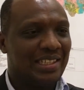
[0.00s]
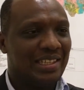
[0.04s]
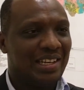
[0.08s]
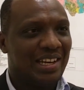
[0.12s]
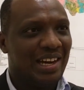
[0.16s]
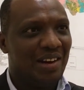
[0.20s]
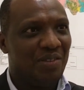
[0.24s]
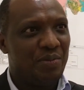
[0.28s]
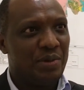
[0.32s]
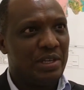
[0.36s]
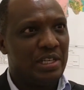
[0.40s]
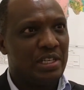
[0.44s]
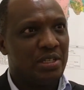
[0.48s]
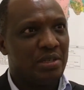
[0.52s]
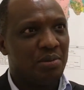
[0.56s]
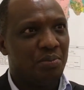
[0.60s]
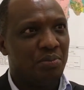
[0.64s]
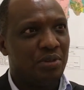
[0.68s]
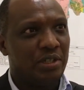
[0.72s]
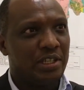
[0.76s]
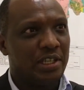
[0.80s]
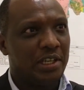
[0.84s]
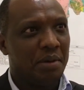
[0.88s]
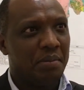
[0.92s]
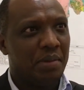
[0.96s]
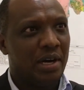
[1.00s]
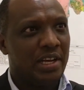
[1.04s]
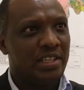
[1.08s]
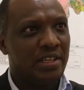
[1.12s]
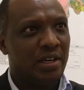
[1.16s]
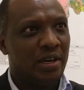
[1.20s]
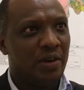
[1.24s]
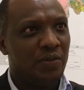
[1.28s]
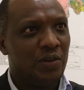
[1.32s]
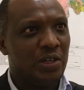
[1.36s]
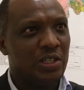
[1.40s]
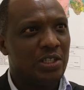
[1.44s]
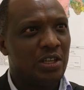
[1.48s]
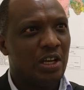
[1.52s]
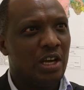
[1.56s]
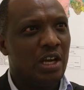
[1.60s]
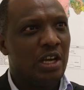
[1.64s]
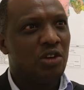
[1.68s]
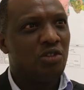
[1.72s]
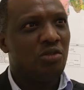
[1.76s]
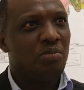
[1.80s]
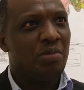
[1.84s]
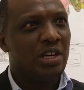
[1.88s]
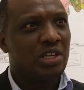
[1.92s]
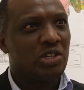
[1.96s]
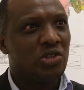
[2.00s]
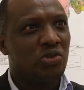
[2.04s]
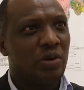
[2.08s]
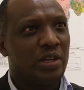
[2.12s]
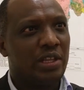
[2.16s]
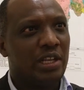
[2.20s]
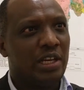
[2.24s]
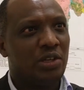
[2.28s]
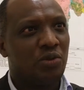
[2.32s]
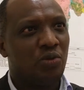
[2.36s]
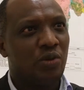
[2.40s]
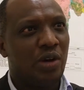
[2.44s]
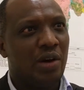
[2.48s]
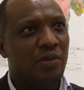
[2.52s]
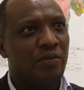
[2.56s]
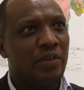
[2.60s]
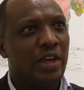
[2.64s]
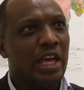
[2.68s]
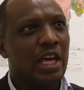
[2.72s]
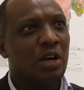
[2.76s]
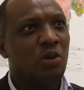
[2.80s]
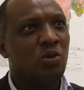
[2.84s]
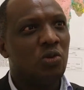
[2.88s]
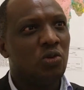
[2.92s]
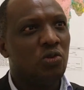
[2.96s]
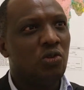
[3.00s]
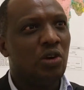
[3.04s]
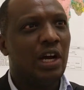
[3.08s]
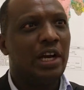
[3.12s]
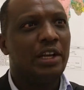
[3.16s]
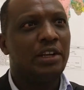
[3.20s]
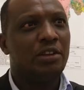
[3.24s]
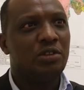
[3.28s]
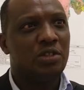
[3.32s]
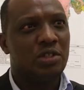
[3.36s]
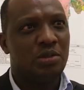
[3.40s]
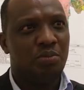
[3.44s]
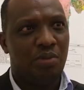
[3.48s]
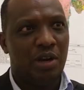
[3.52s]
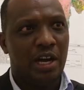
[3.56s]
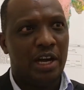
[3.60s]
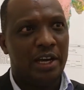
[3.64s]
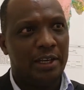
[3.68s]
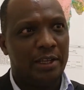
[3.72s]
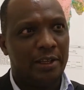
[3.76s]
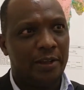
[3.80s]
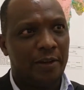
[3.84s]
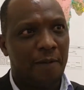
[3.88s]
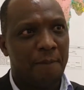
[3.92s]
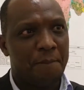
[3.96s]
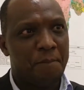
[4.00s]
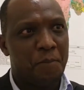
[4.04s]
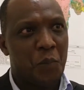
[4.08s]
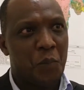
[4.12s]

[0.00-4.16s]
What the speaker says: the government is putting much effort to make sure that we have a good land use planning.